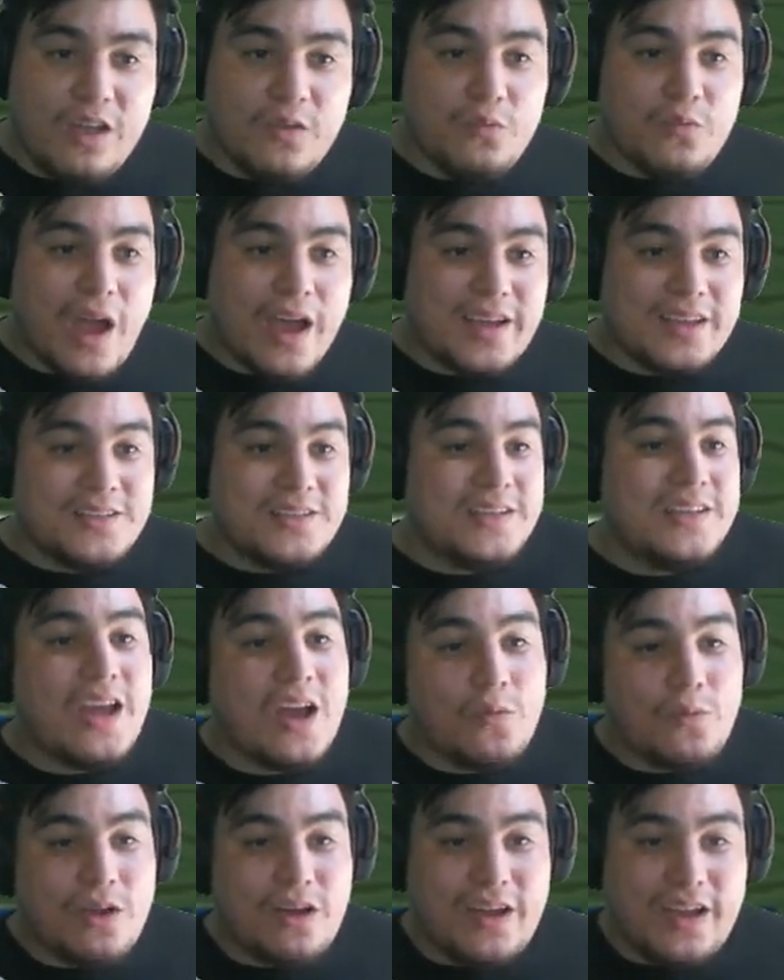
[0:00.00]
I can see
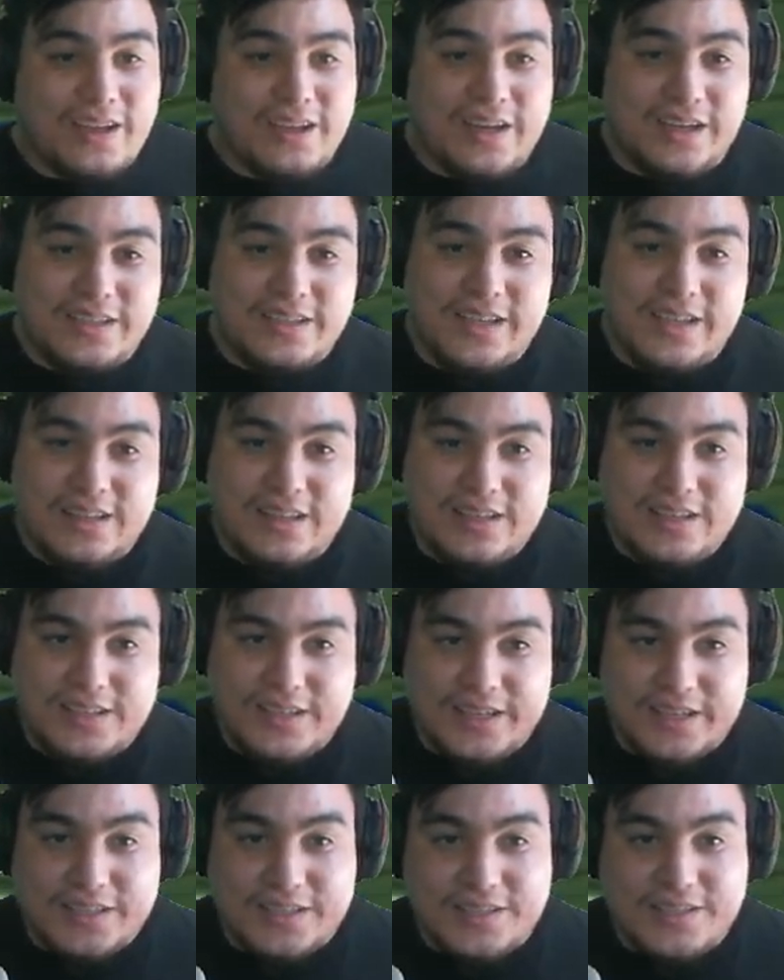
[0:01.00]
how well I, I take these
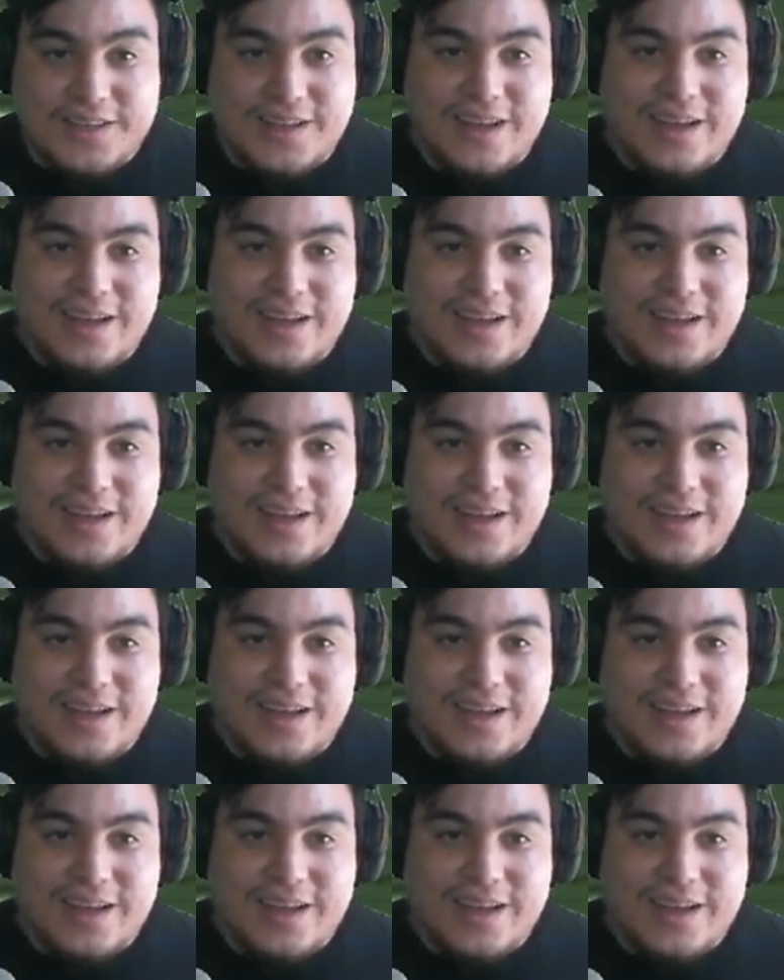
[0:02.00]
hits,